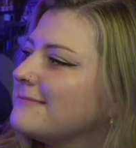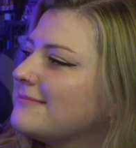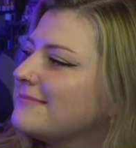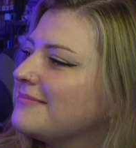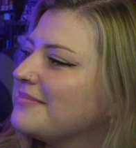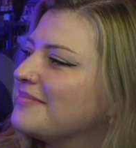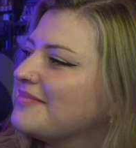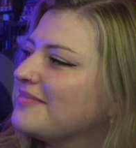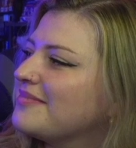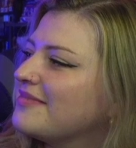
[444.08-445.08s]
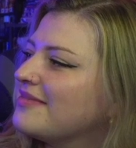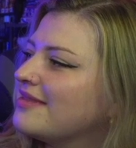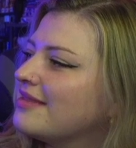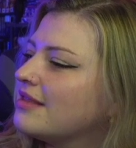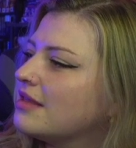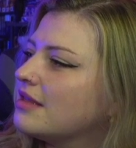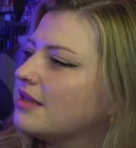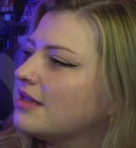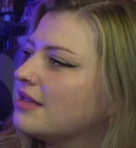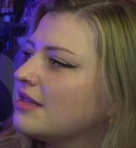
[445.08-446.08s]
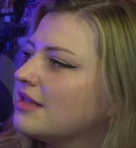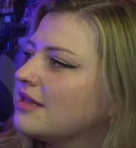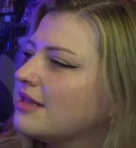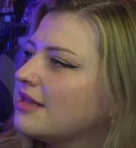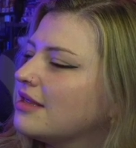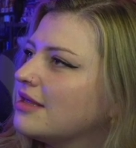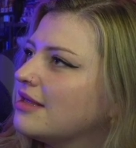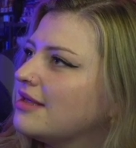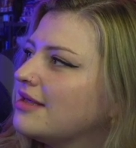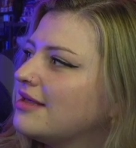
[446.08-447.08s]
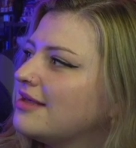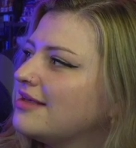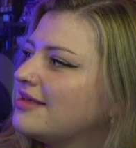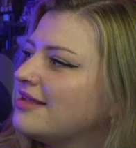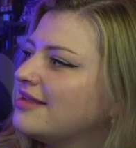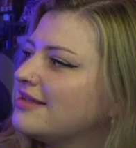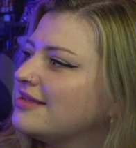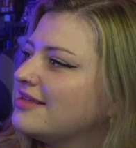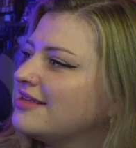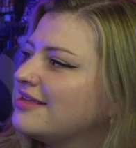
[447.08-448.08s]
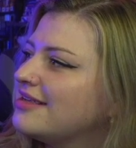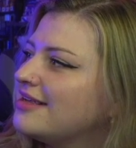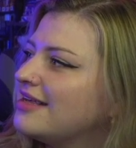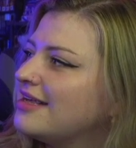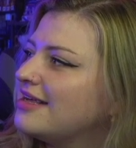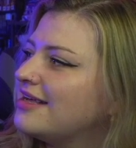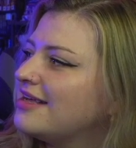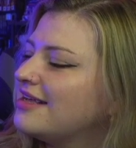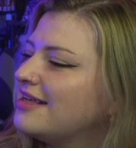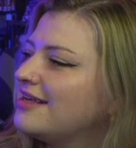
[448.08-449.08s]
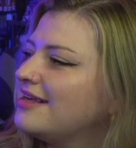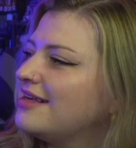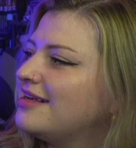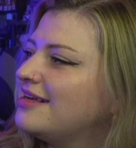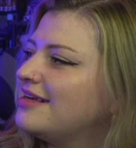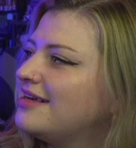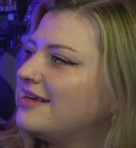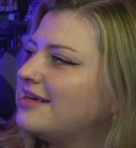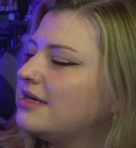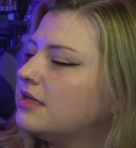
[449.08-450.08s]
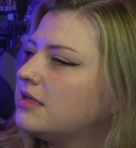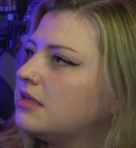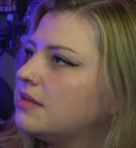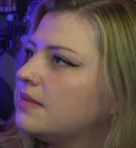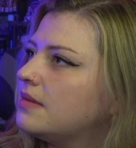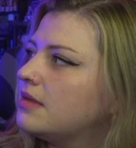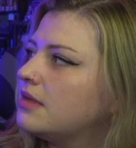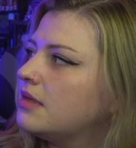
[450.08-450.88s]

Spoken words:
No words are spoken by the person on screen.